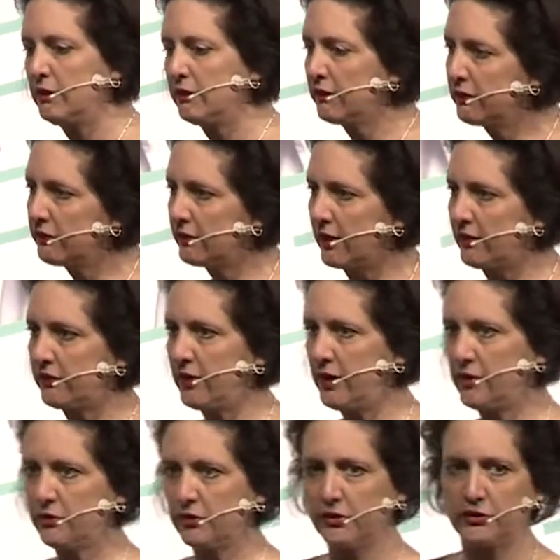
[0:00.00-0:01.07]
This is Los
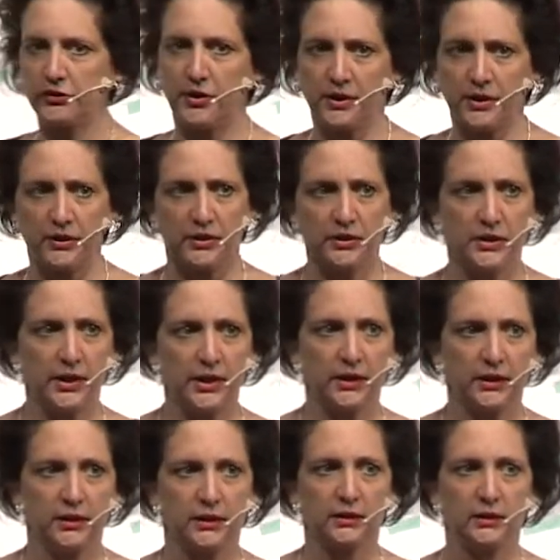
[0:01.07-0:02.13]
Angeles on a good
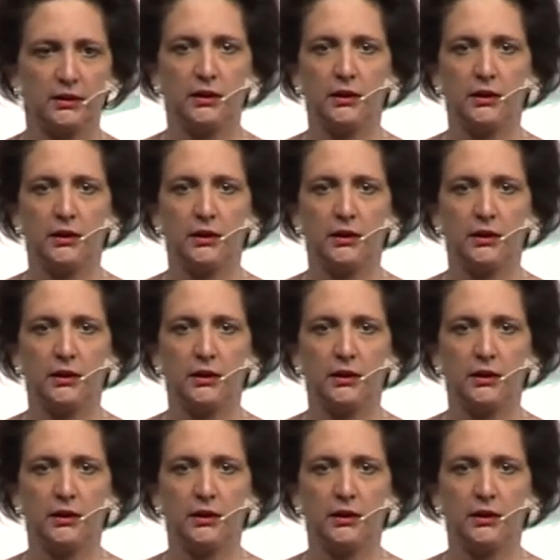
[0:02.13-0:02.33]
day.